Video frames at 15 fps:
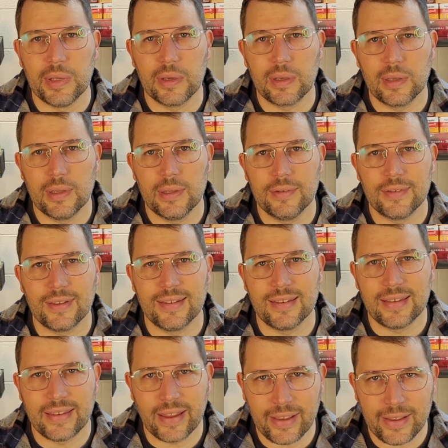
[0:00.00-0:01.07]
again
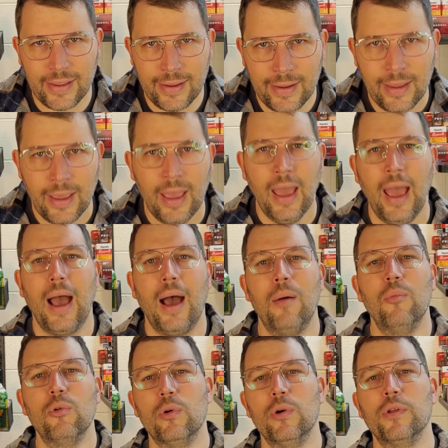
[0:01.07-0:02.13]
today. I'm
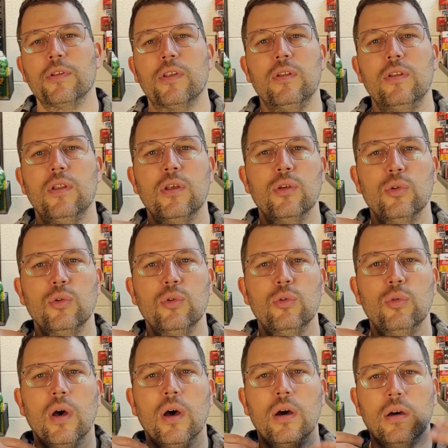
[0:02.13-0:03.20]
going to
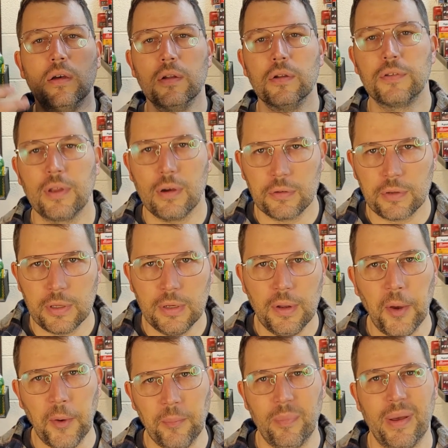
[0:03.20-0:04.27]
do a little talking
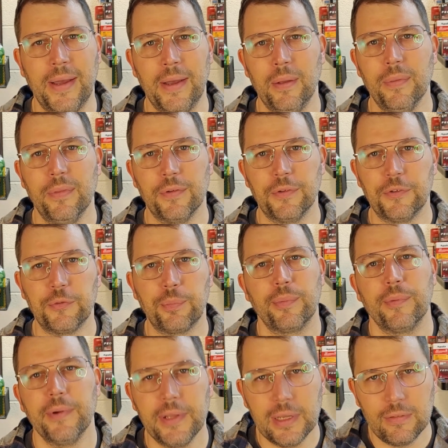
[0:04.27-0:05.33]
about the
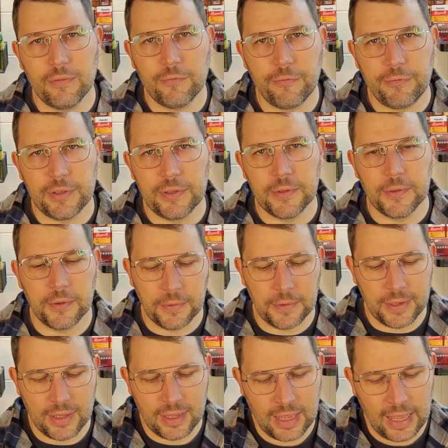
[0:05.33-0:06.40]
Springfield
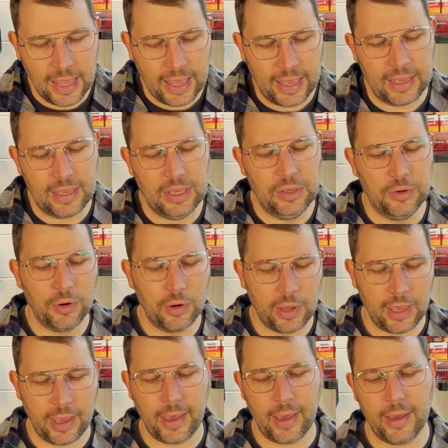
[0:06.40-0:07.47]

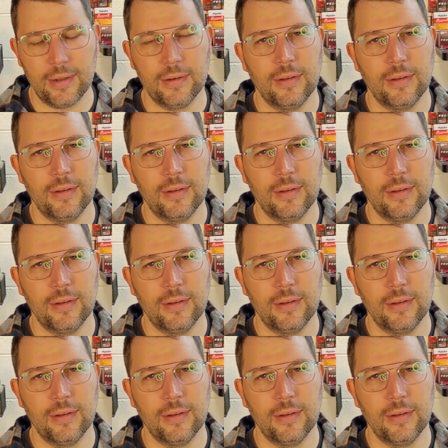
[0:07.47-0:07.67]
Hellcat.